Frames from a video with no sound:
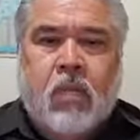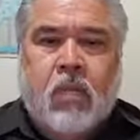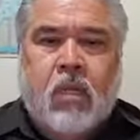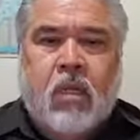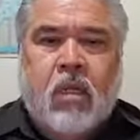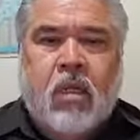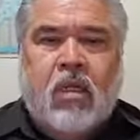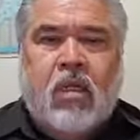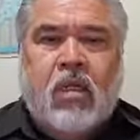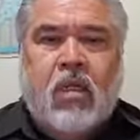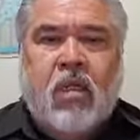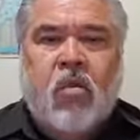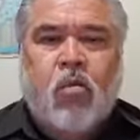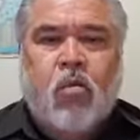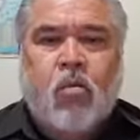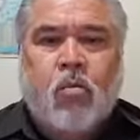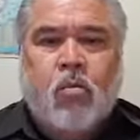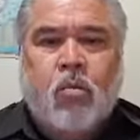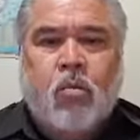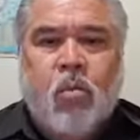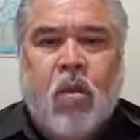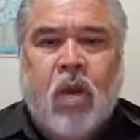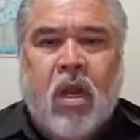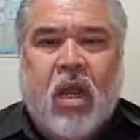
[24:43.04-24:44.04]
He said to
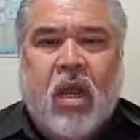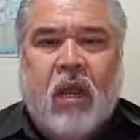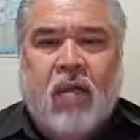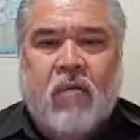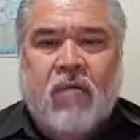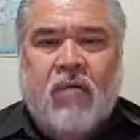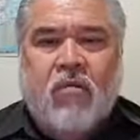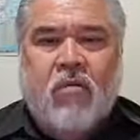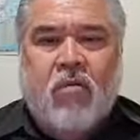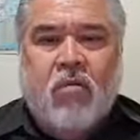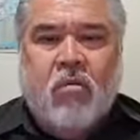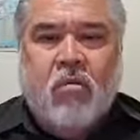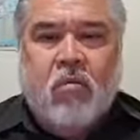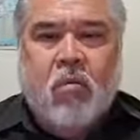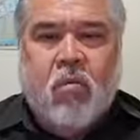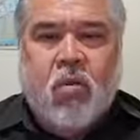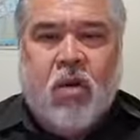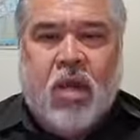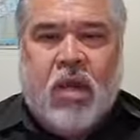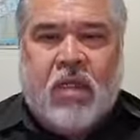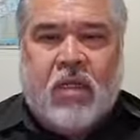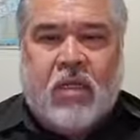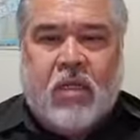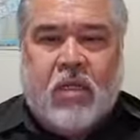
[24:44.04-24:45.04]
pray for your
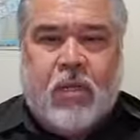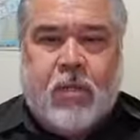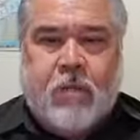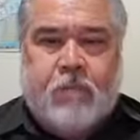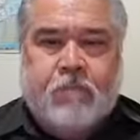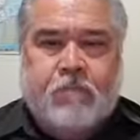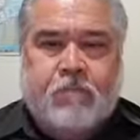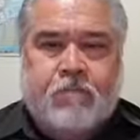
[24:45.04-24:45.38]
president.